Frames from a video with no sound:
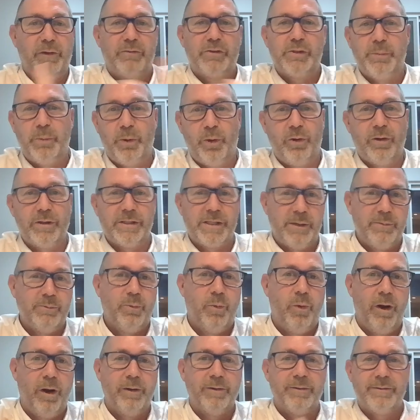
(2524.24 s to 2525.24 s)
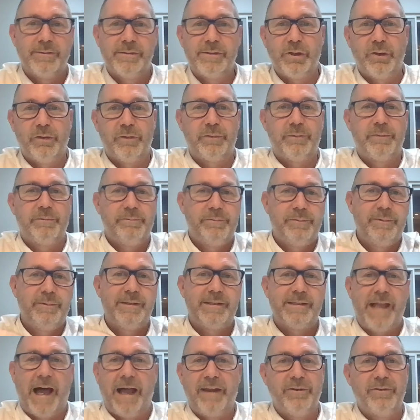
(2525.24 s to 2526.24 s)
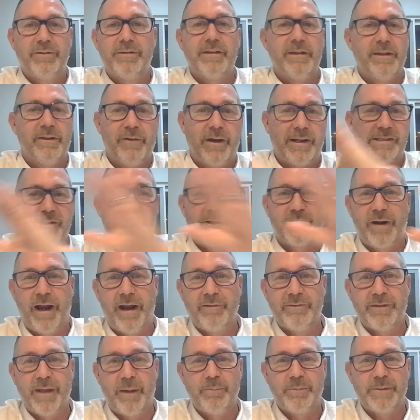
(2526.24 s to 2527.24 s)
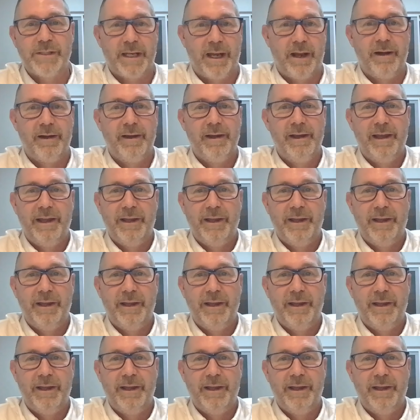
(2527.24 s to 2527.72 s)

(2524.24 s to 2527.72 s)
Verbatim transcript: handful of supporters in one sort of stand and the rest of the ground's empty.